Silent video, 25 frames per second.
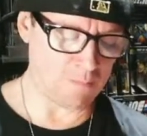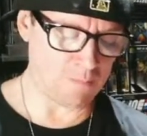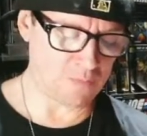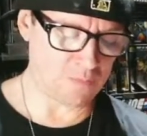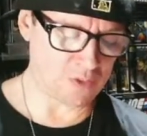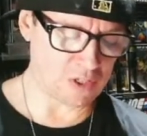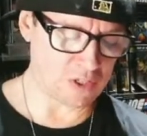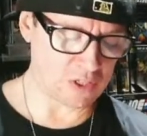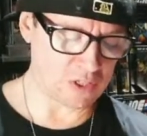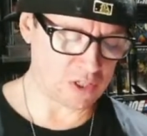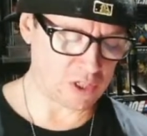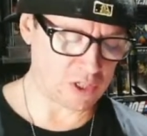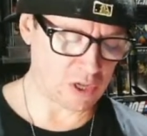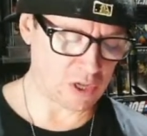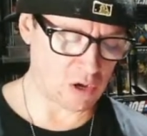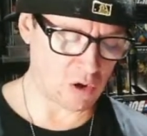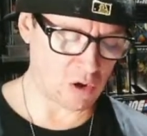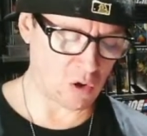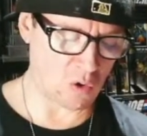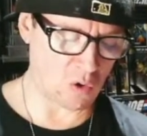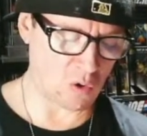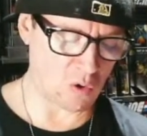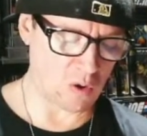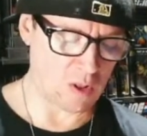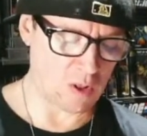
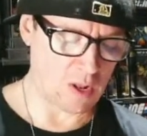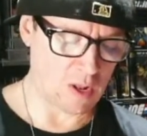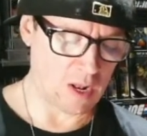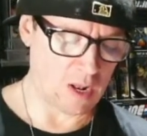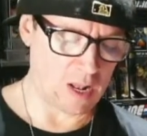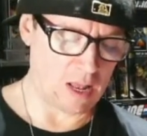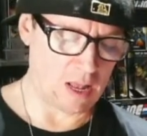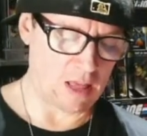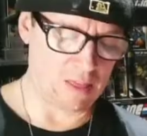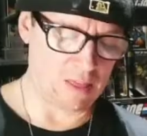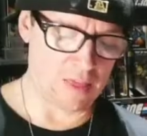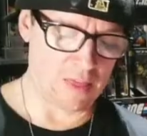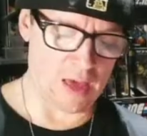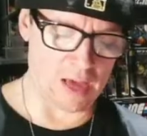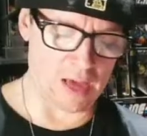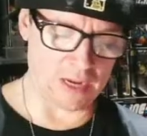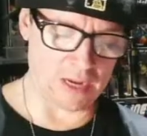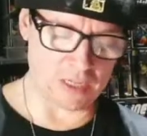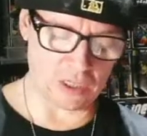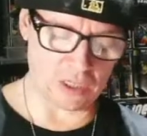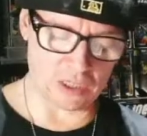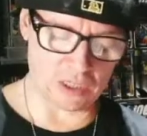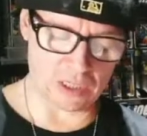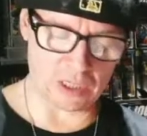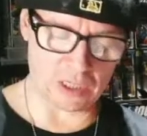So that
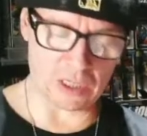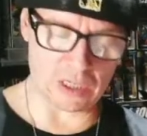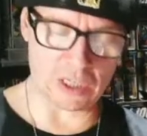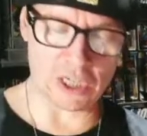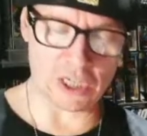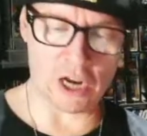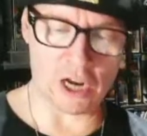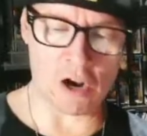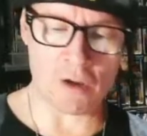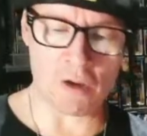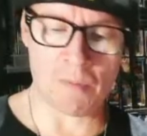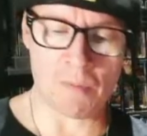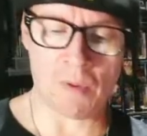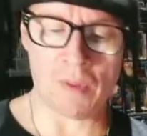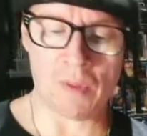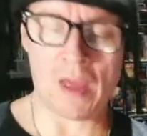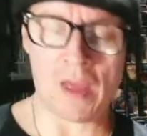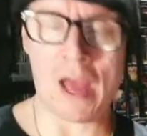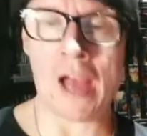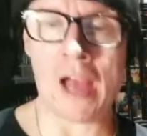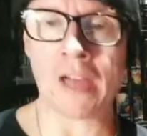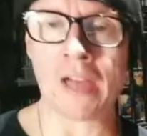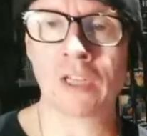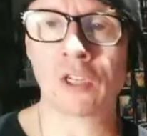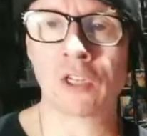is terrible that
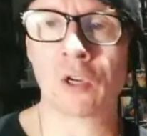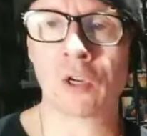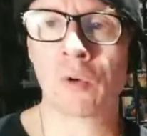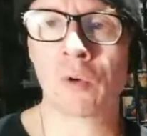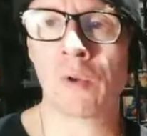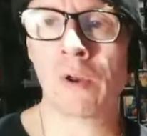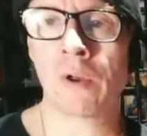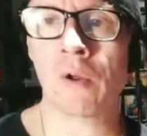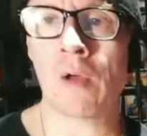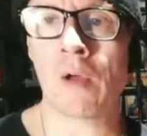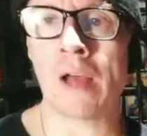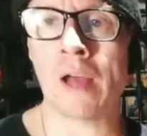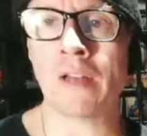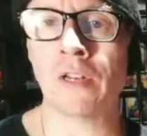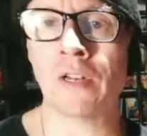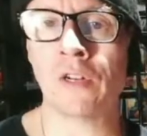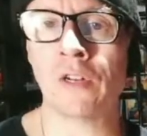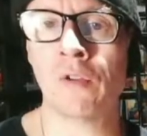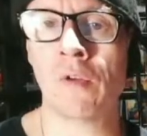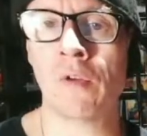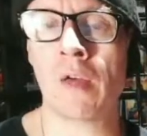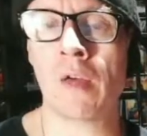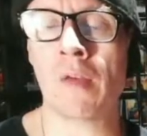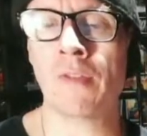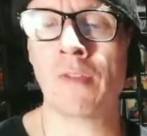Hector Garrido had to
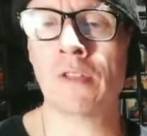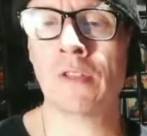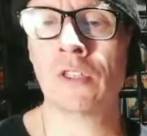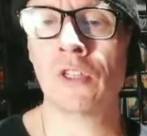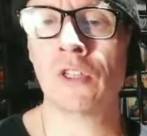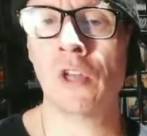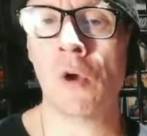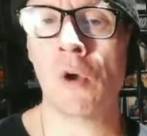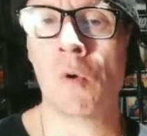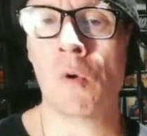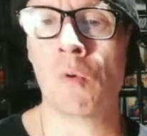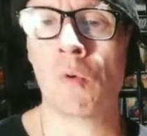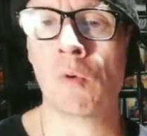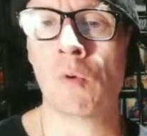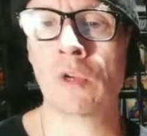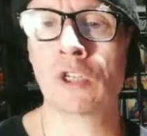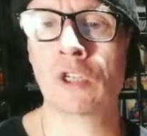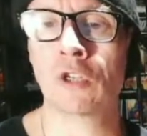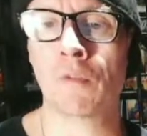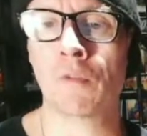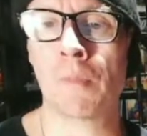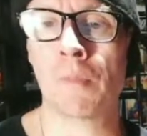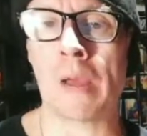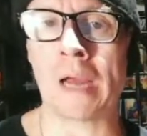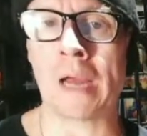do that. There's no
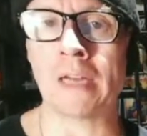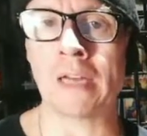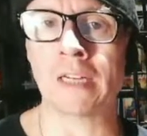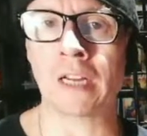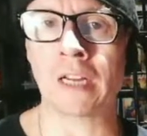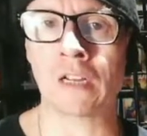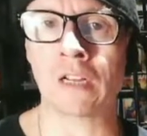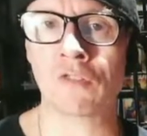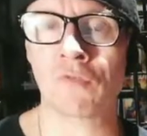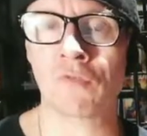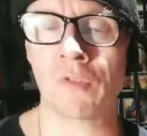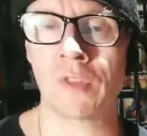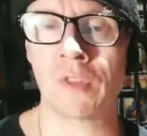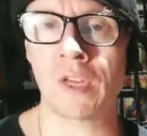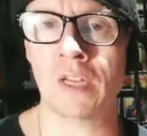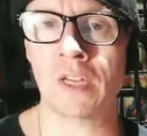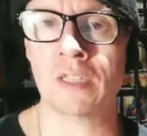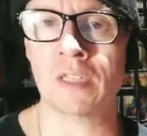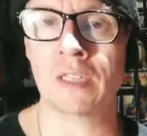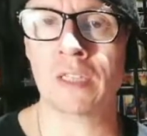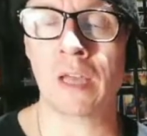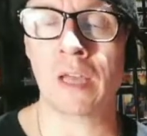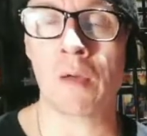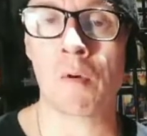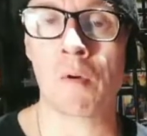original paintings for
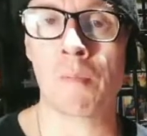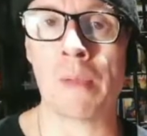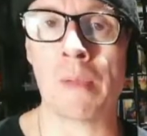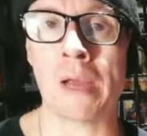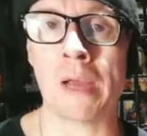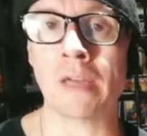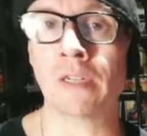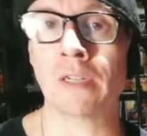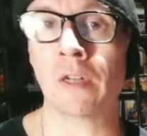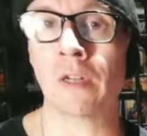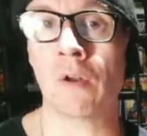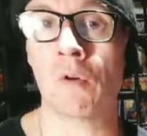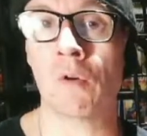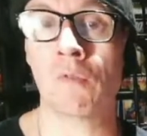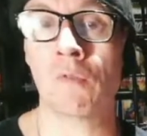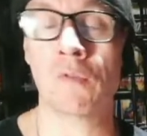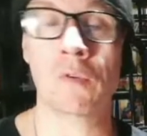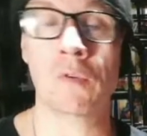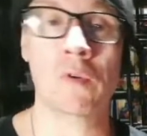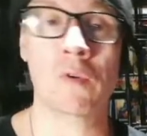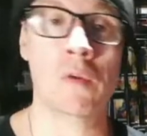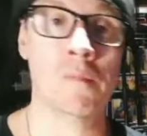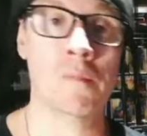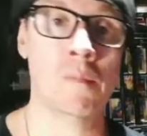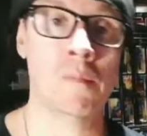these. They were painted
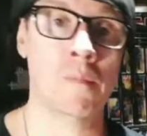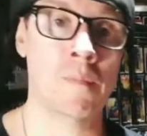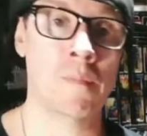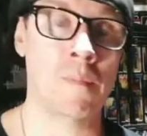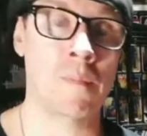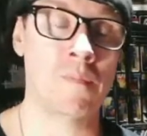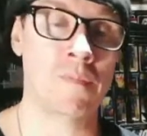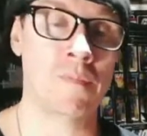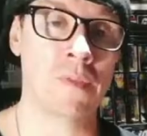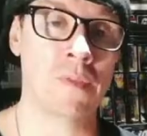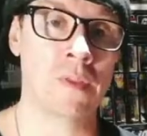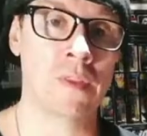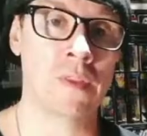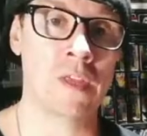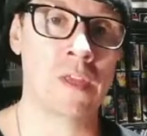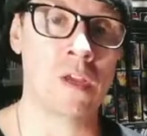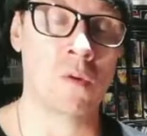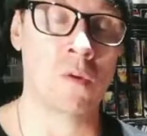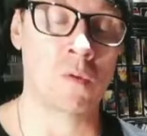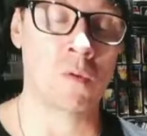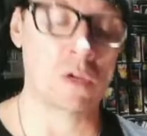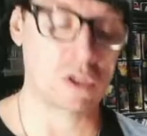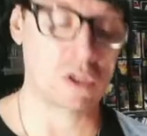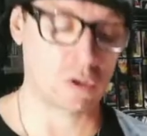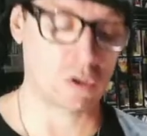over the
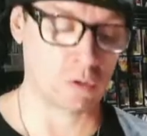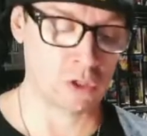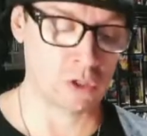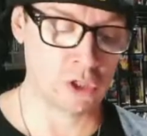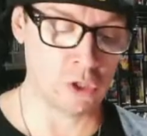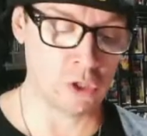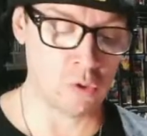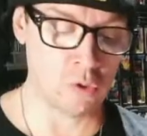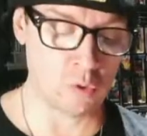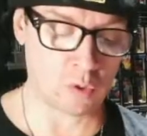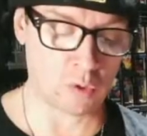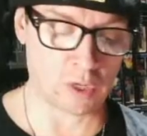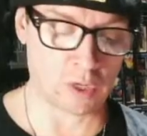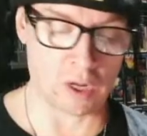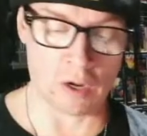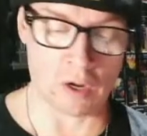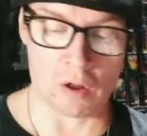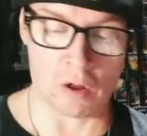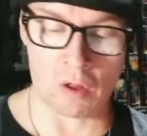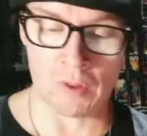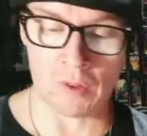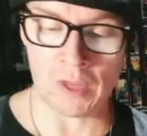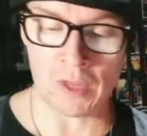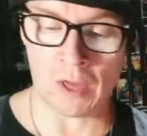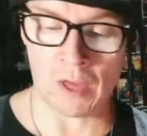original Duke and
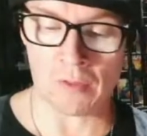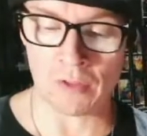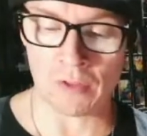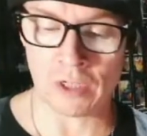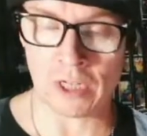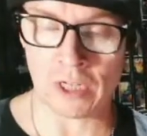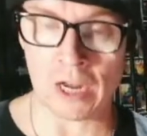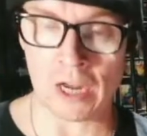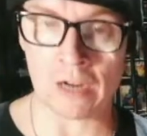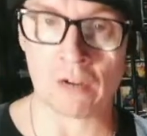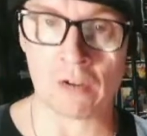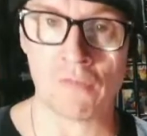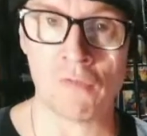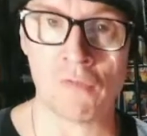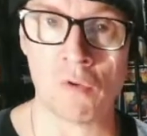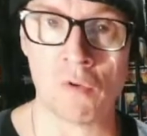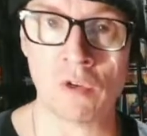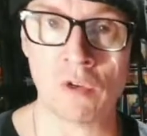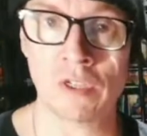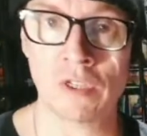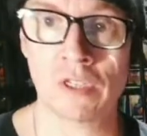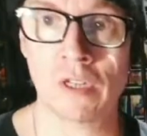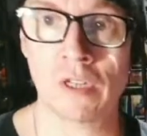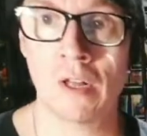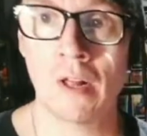all the other Tiger
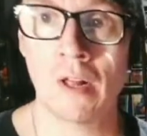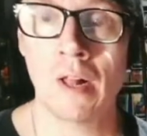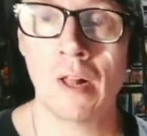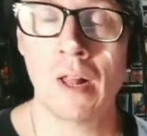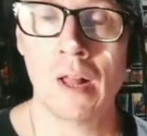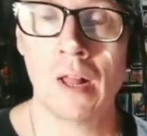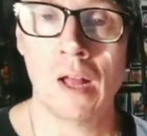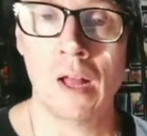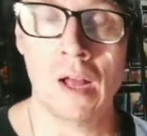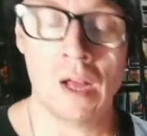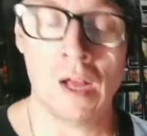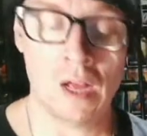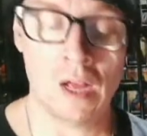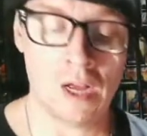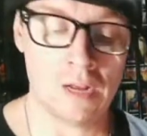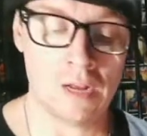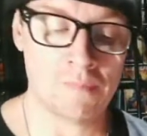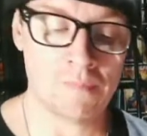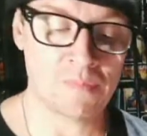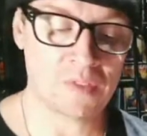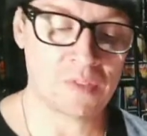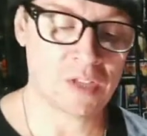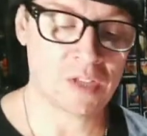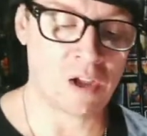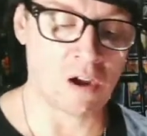Force
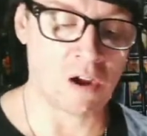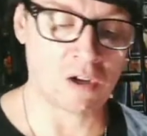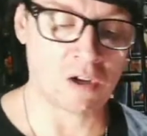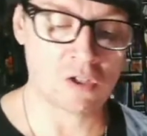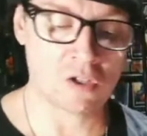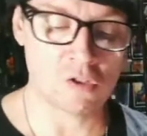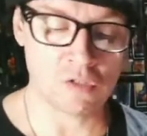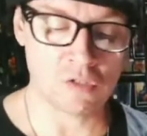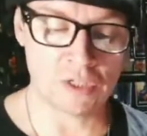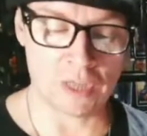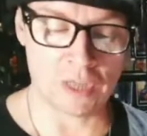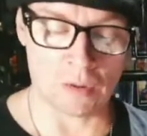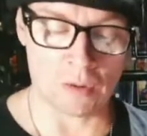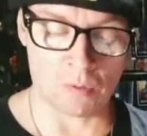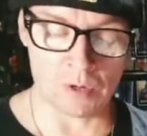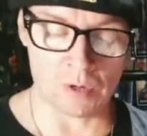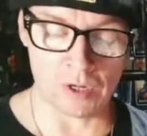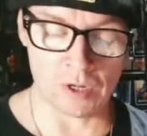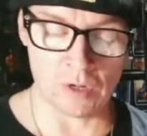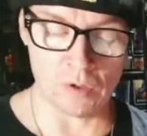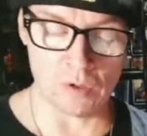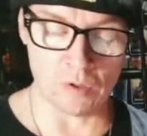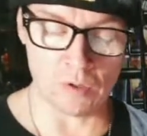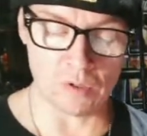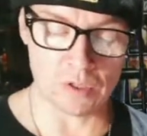characters that were
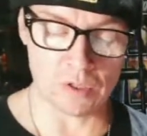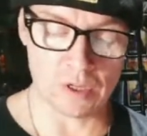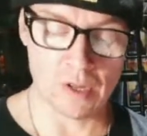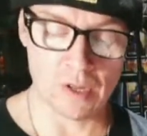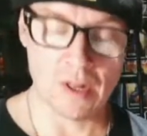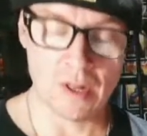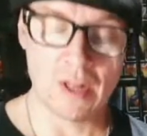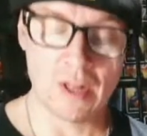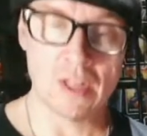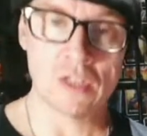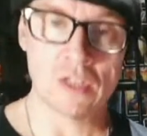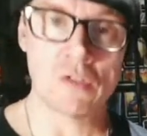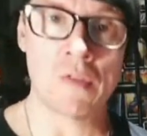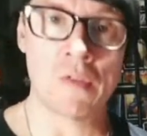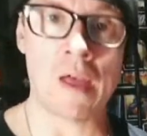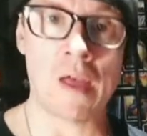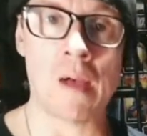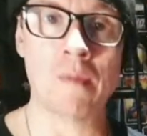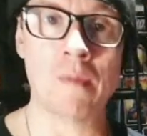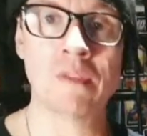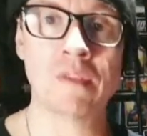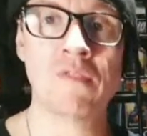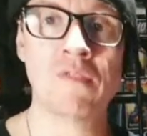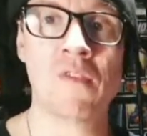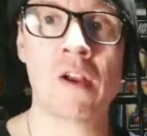used. So that
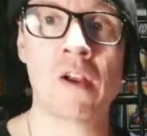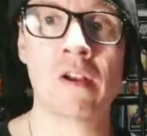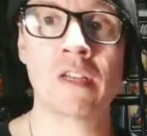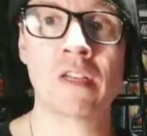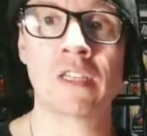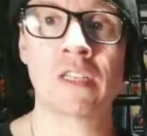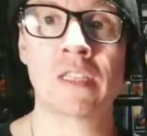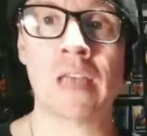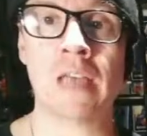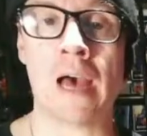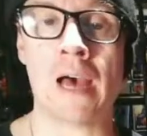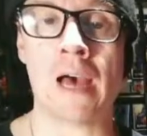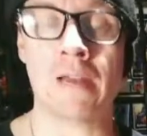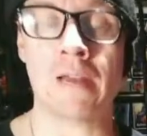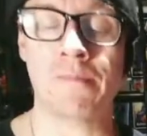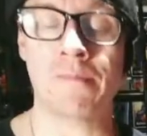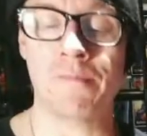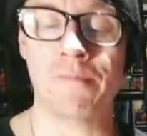was very sad.